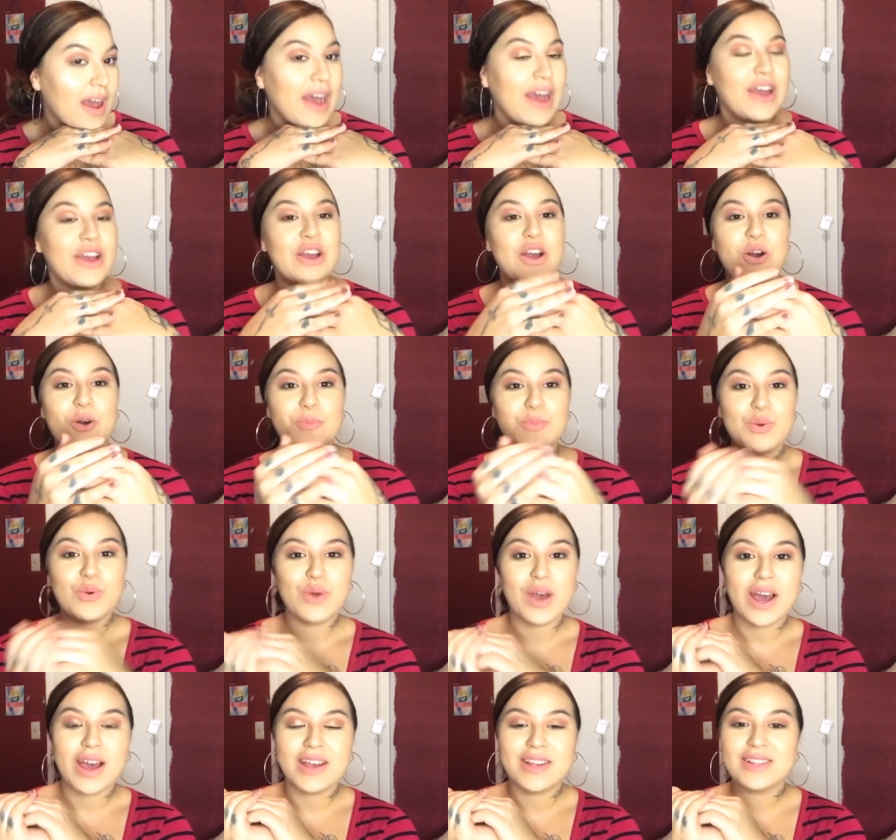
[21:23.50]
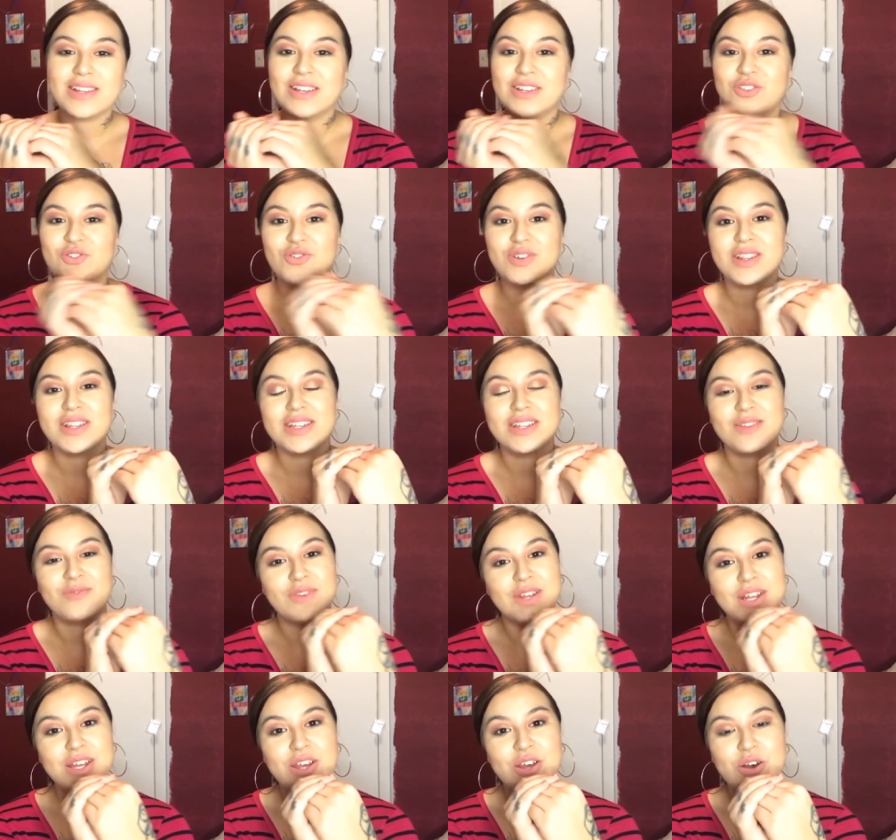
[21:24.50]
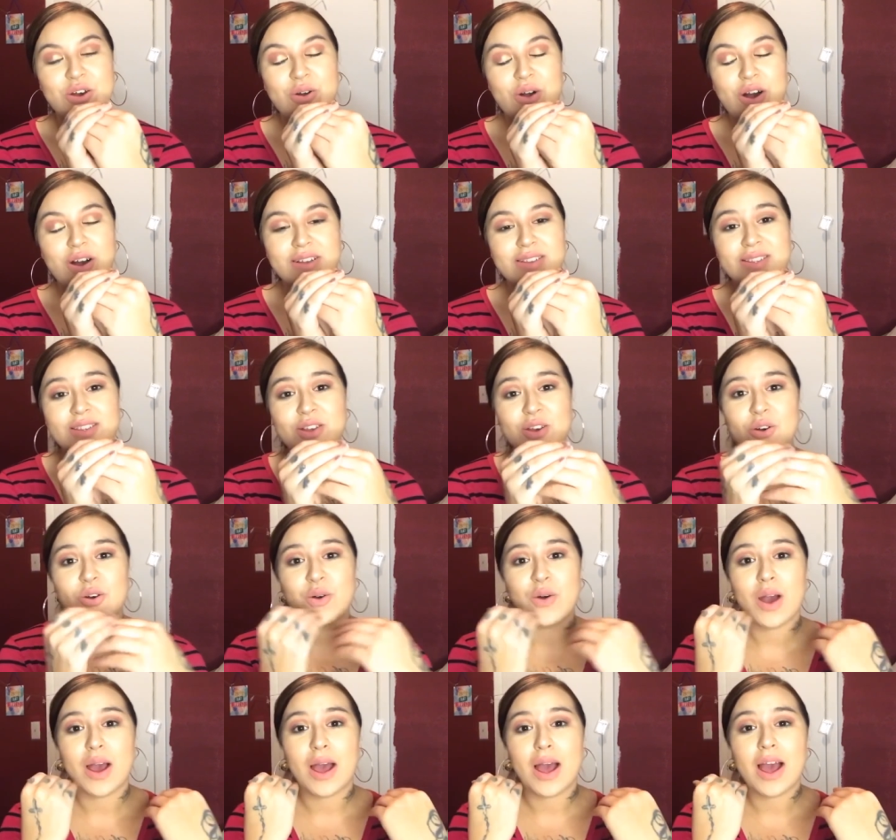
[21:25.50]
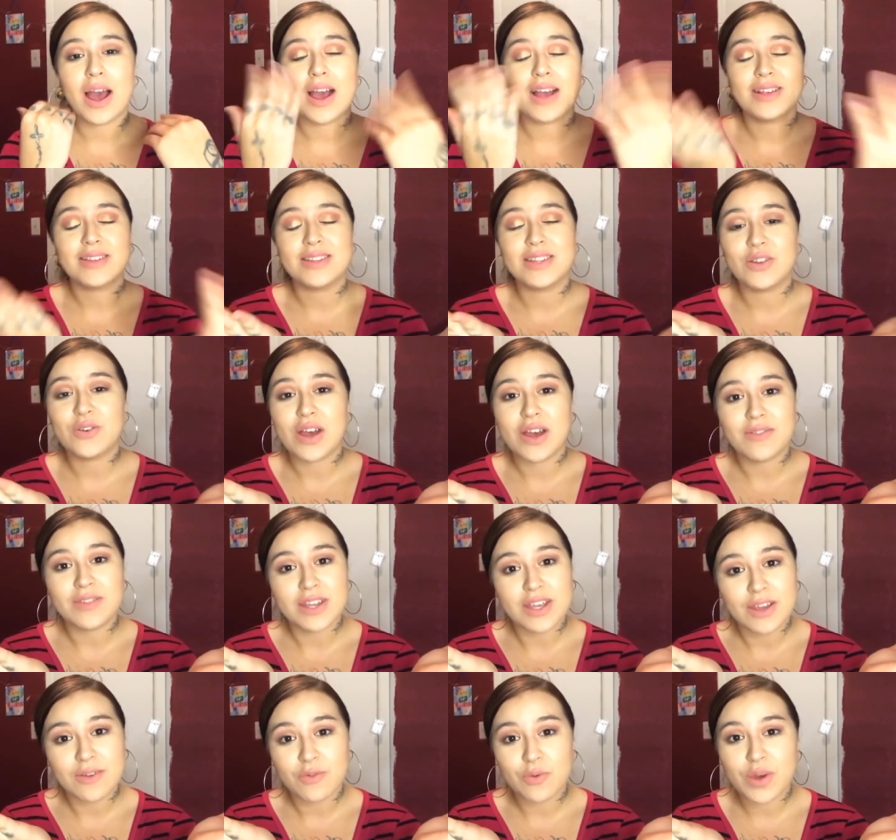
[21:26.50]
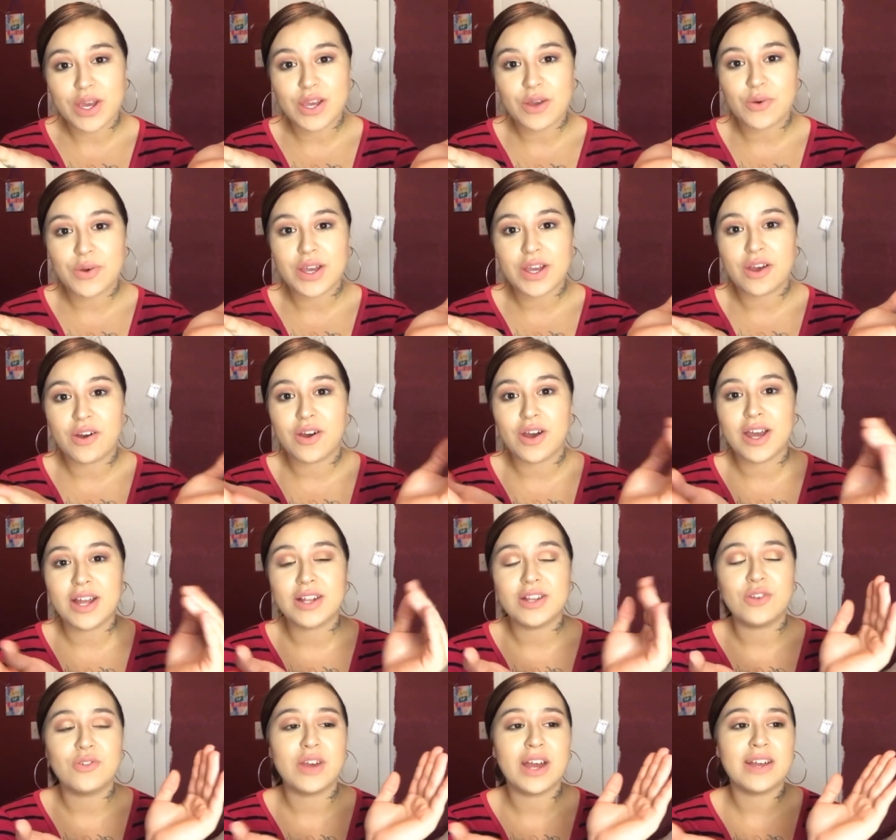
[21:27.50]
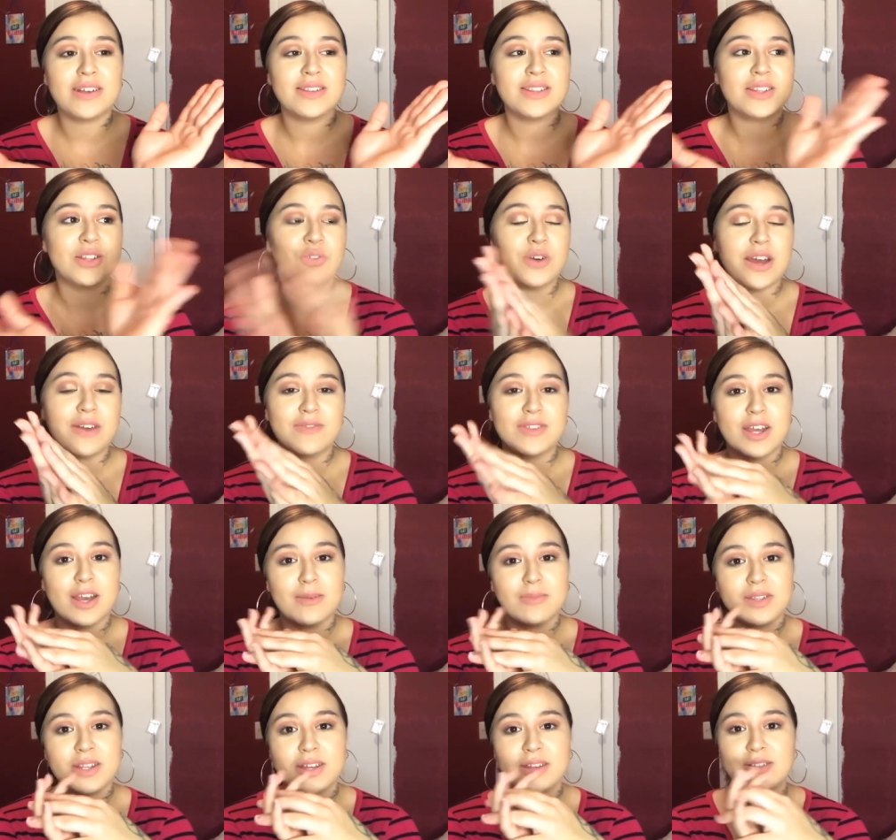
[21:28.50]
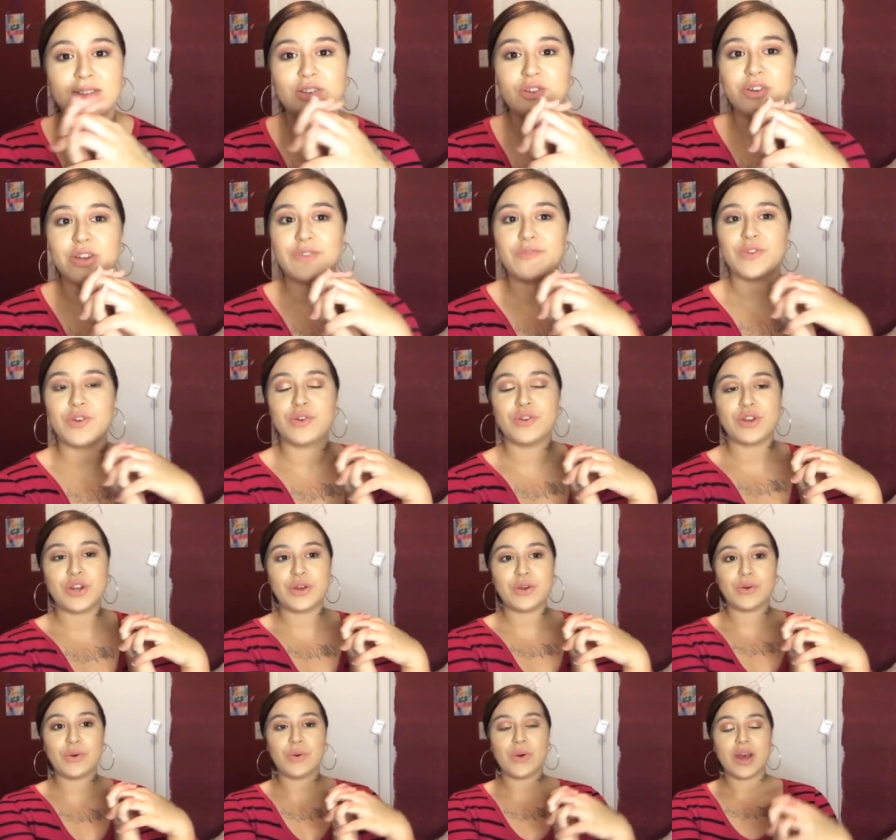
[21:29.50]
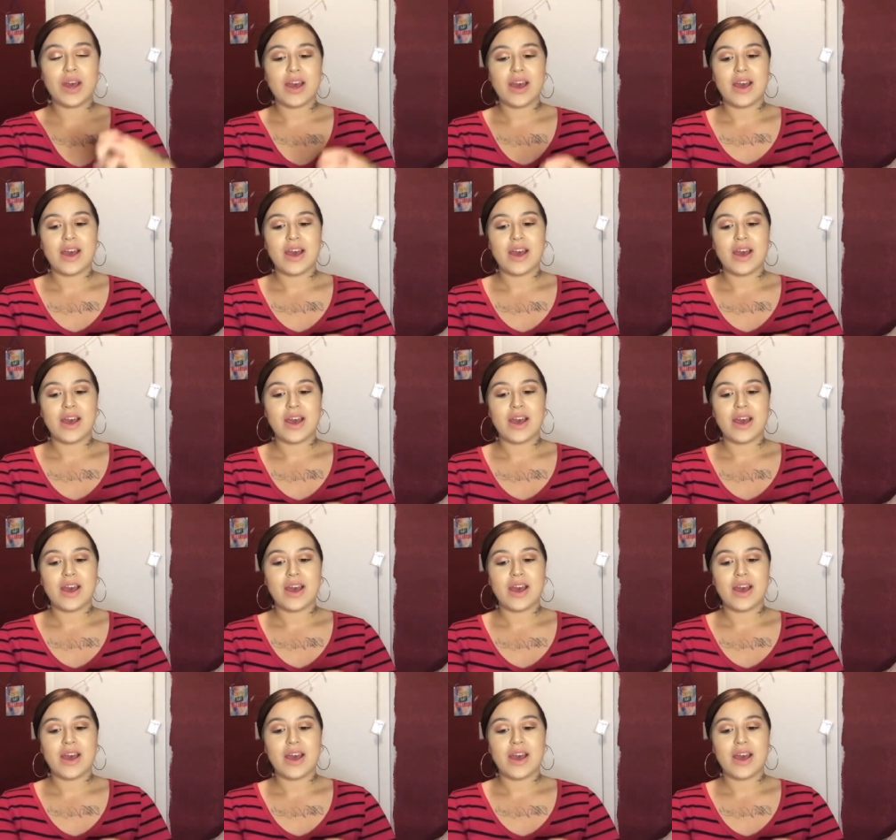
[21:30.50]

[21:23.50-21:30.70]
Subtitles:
I hope you guys enjoyed this video. Also, I still have the giveaway going on. You guys still have time to enter if you're new.